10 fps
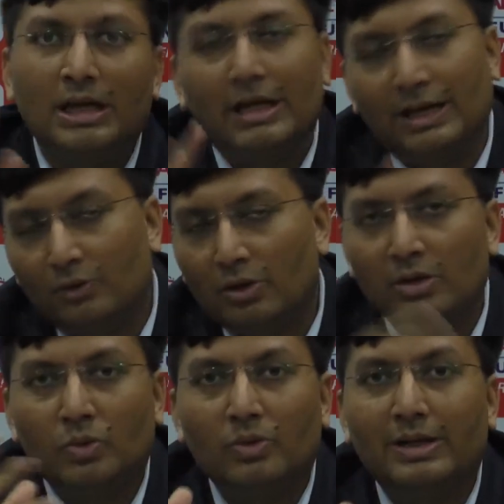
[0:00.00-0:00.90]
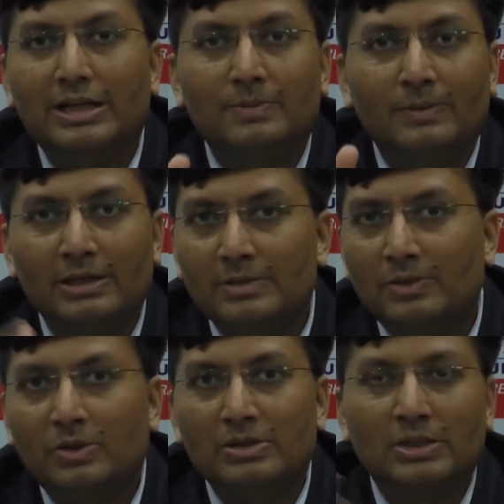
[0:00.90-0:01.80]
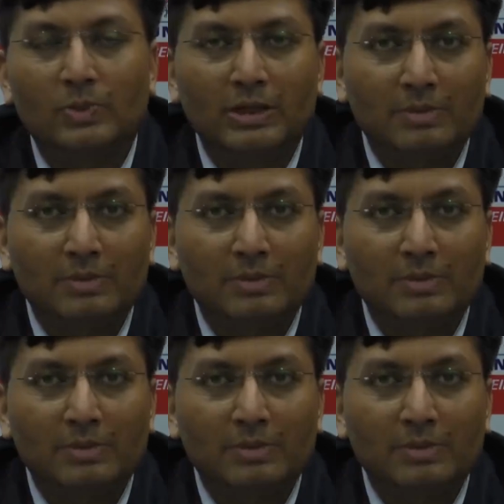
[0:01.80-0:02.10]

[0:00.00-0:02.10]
have got a good experience because equity